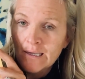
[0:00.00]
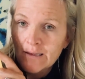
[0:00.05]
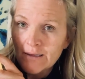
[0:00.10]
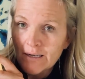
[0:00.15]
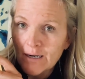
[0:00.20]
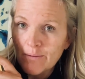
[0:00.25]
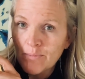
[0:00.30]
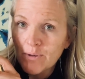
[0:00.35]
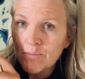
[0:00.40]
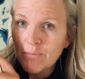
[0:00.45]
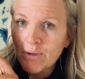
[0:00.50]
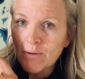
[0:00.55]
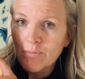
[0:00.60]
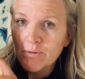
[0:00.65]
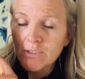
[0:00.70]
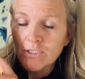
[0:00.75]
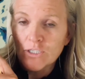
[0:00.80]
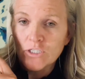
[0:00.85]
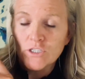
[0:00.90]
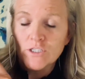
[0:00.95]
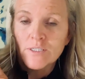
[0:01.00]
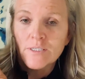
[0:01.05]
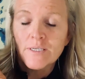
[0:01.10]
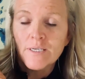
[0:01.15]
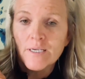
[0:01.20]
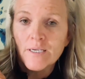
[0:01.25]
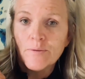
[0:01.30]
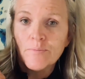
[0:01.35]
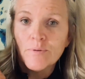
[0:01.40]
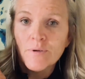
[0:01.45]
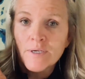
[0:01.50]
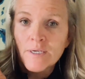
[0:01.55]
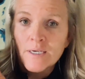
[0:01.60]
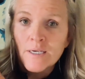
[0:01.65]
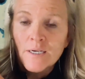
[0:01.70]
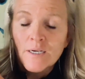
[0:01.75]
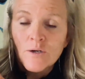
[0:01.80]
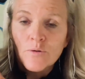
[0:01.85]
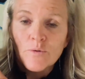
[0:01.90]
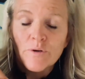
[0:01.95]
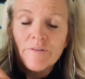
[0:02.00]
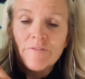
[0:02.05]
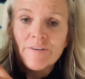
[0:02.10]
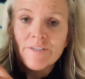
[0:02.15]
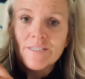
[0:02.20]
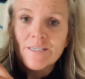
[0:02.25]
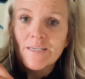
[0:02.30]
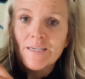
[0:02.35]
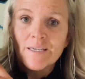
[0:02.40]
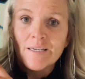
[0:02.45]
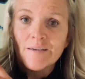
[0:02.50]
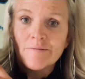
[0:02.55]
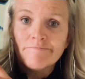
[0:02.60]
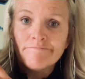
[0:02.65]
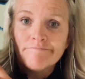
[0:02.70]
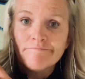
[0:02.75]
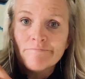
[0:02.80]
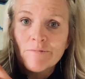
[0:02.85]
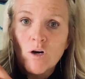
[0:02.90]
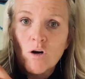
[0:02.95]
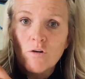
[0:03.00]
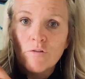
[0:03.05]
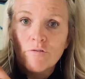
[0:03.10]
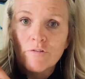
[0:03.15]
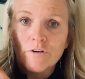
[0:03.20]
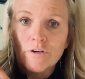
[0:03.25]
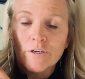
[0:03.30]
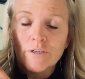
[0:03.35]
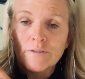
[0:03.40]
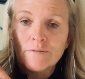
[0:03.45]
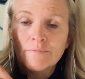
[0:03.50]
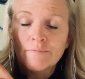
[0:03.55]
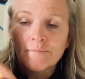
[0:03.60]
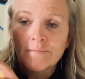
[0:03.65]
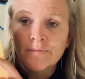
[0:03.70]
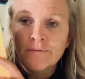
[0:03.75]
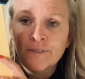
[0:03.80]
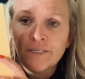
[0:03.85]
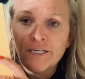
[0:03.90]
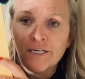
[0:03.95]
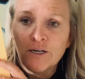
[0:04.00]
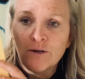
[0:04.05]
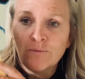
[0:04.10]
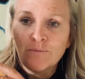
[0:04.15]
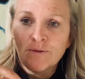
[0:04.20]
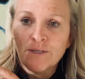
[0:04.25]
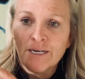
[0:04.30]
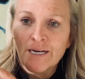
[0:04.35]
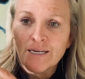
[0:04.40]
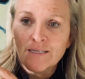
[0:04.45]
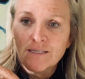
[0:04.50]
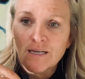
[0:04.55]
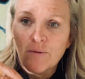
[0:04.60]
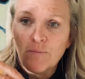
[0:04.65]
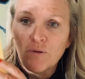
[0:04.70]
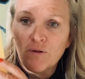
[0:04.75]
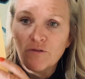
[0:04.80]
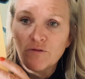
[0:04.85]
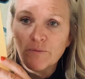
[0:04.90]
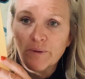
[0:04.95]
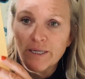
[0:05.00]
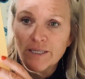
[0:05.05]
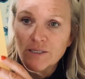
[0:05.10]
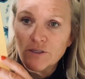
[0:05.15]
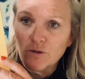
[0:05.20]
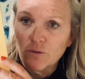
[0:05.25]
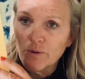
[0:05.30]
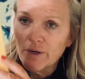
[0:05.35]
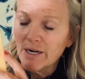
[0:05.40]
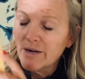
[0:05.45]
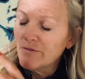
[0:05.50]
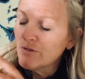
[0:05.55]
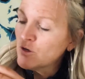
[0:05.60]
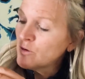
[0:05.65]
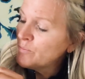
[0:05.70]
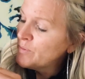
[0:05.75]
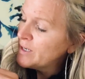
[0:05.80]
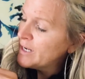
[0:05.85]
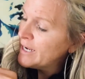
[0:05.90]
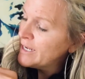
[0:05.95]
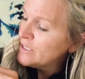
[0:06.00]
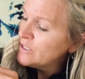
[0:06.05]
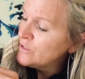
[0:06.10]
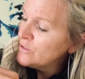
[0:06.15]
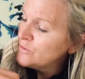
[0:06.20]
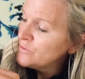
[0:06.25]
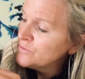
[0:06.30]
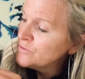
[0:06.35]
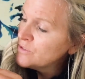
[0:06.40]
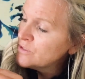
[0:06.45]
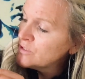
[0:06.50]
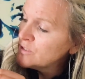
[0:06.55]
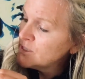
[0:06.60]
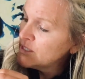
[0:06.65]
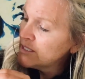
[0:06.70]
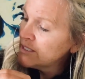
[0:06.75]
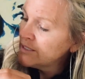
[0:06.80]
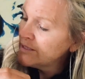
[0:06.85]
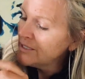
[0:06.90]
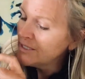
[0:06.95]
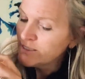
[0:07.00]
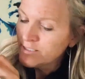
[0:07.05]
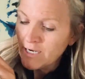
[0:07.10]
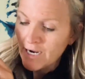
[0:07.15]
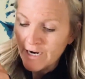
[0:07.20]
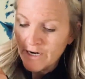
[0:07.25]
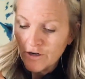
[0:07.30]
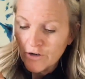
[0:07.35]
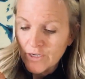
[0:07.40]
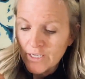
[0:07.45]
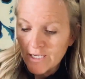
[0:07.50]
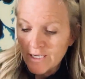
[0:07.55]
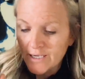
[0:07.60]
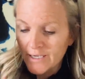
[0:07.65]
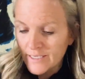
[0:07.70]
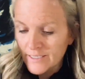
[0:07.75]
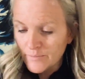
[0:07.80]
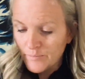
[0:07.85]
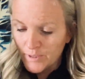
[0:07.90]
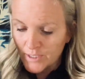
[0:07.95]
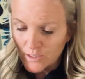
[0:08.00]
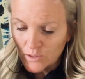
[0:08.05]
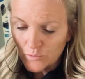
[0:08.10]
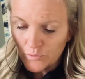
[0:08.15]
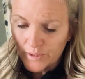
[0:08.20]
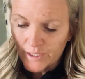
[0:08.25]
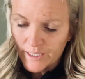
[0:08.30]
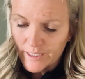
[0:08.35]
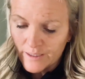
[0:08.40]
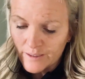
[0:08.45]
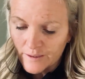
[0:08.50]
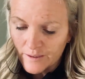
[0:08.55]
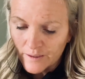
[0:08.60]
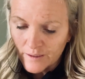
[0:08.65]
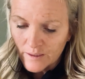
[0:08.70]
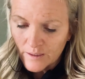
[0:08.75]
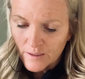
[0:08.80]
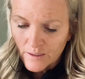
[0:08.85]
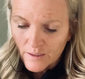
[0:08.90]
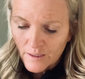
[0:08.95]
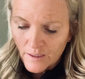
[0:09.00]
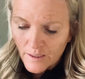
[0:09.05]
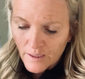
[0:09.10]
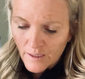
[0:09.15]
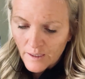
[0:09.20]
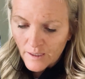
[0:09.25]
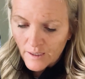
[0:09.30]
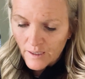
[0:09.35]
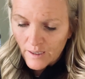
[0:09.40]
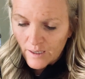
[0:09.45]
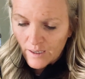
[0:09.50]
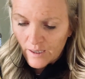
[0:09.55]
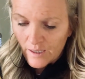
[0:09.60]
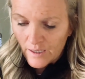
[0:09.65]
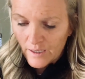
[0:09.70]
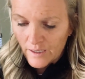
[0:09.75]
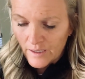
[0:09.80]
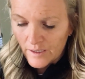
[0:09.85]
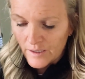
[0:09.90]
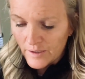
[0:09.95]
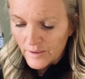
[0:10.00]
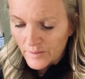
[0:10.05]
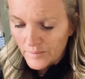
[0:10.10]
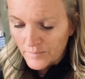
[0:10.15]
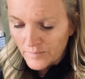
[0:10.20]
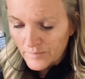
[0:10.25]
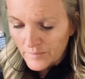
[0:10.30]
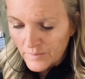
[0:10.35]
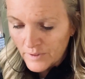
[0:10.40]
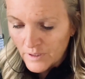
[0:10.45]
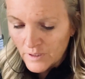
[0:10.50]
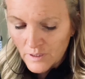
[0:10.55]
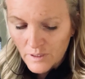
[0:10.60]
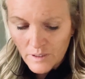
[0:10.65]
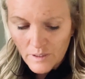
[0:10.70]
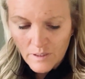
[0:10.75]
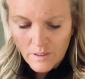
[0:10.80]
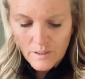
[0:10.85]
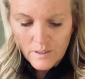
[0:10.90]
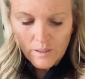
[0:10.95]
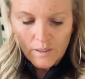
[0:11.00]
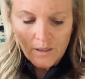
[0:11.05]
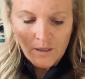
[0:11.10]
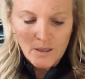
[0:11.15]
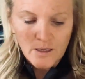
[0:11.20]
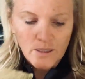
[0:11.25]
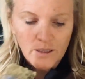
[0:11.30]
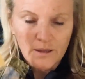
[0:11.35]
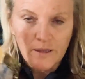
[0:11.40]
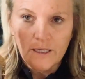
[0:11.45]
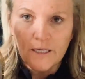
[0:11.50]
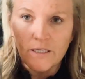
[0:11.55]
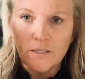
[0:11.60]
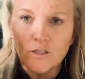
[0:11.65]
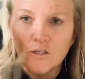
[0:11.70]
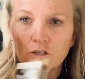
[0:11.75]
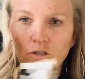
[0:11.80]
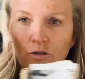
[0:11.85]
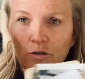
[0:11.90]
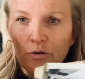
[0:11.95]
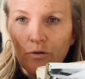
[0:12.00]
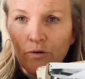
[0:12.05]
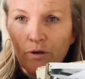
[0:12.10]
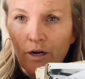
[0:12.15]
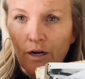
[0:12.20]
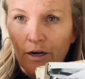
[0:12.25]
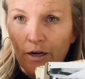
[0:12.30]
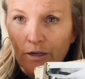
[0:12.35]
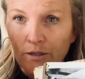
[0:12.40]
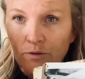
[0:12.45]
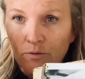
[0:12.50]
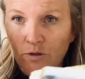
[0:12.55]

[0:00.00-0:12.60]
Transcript: that I'm gonna be able to just keep revisiting over, you know, the next couple of months or whatever. But I used the entire kit between um, these truth cards,